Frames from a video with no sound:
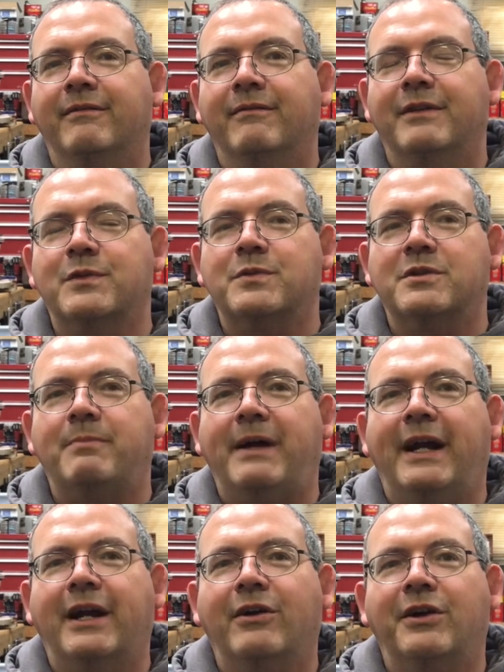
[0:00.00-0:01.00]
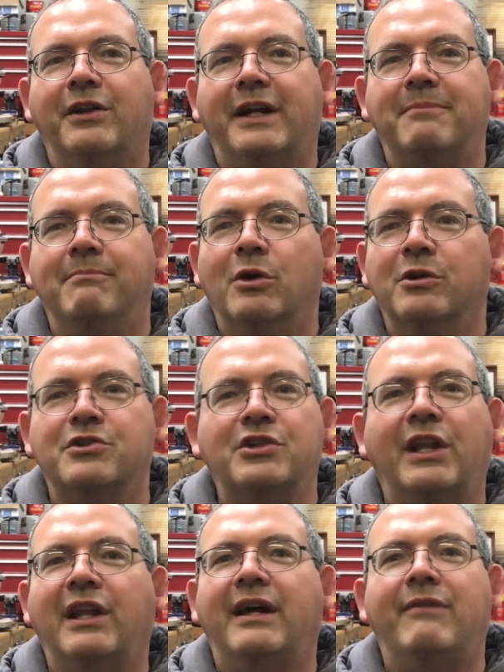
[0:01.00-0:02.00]
This was back on like March
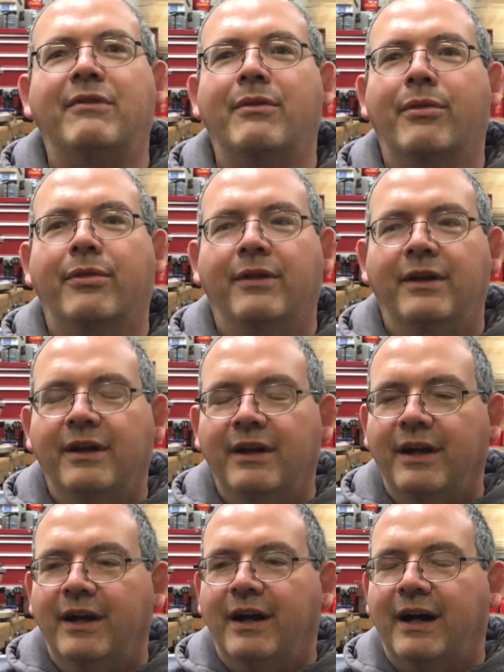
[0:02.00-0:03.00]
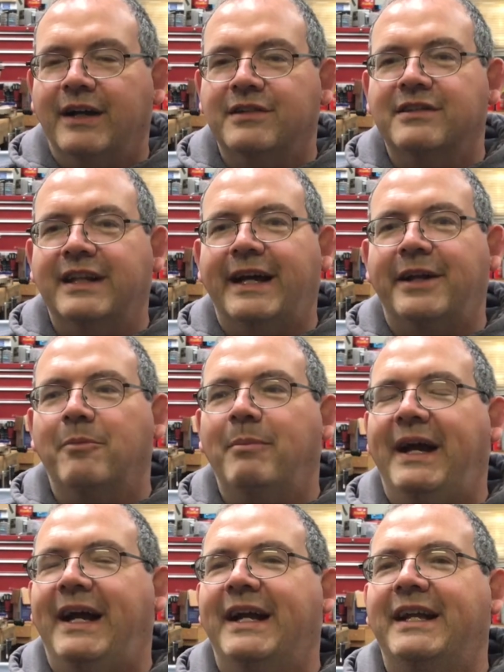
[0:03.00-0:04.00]
11th I sent out a
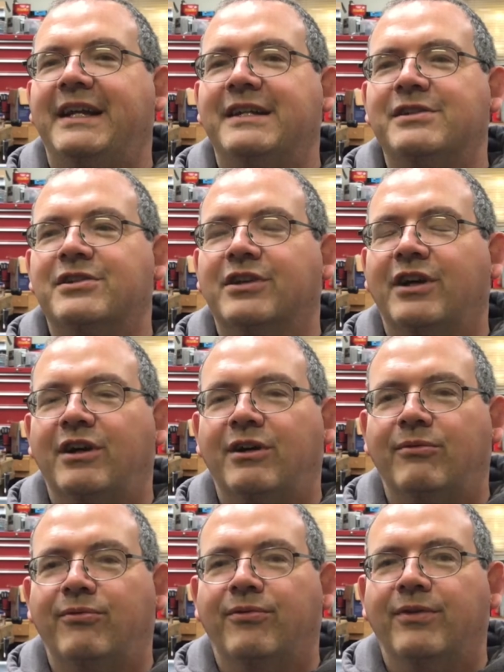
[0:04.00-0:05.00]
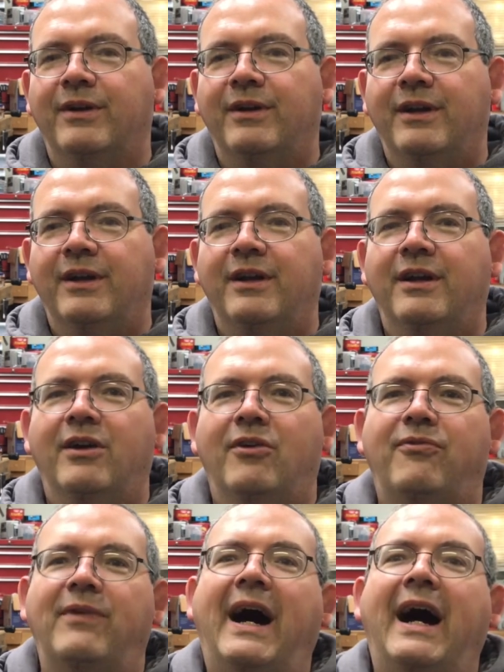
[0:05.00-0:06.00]
package of
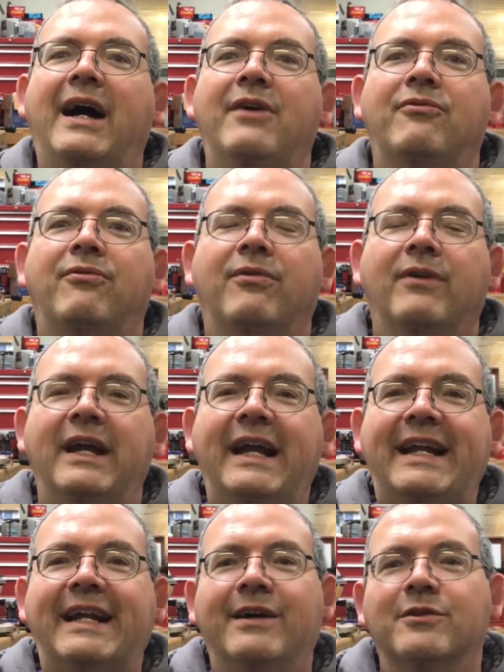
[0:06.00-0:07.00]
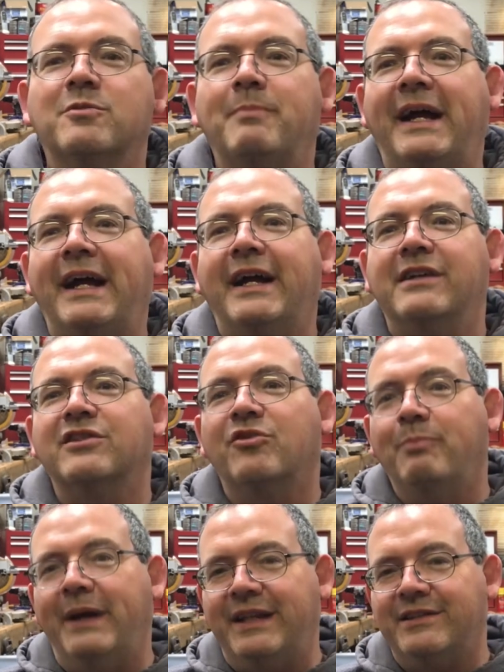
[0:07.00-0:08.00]
five eight ounce bags of
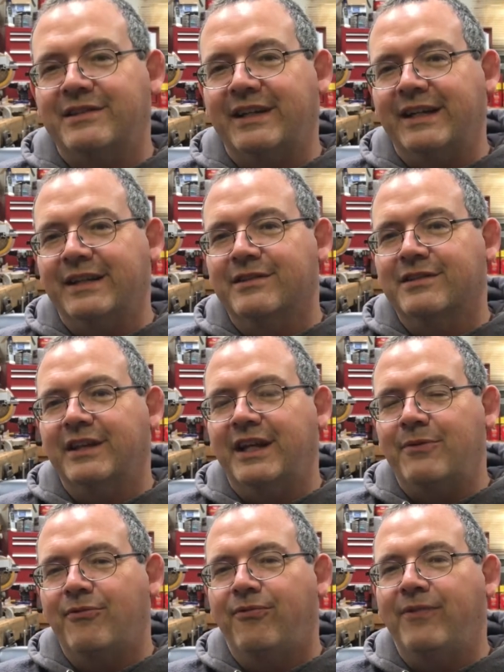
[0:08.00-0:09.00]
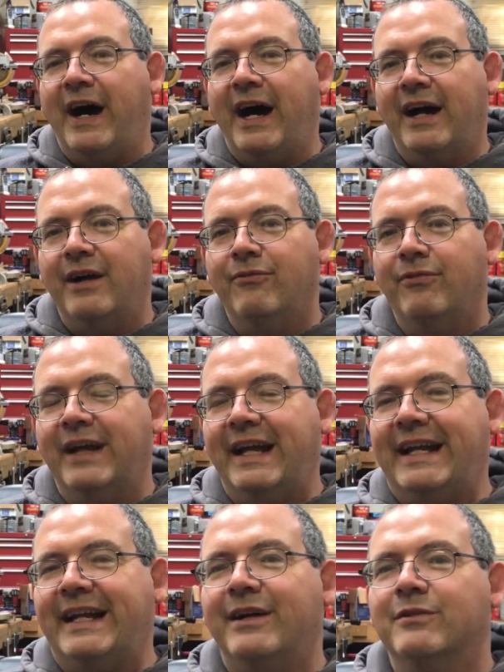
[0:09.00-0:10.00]
Penzance and five
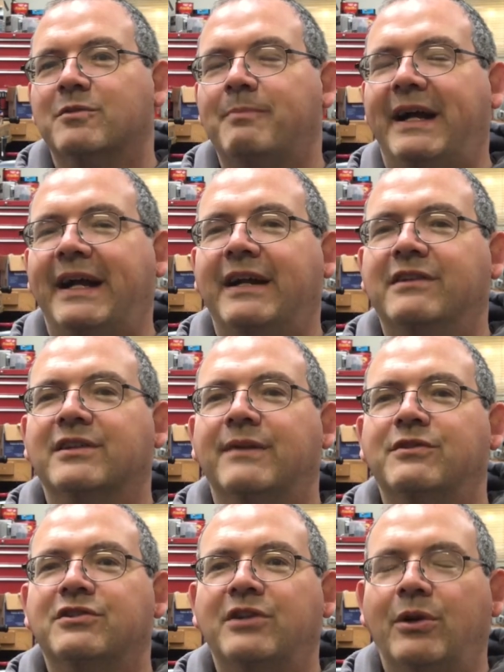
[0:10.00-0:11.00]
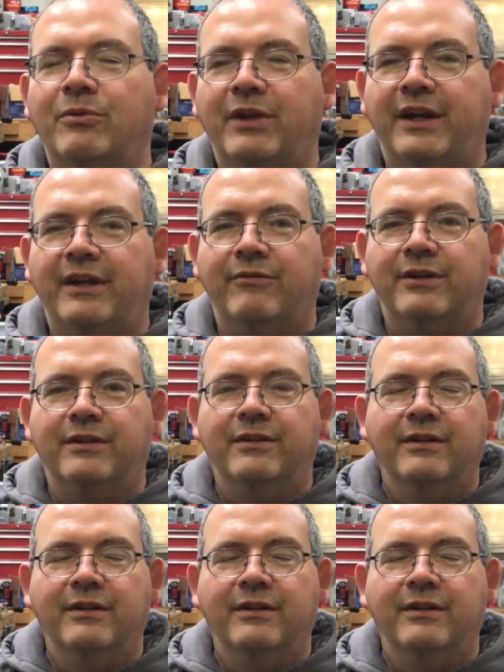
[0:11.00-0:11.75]
eight ounce bags of Stonehaven,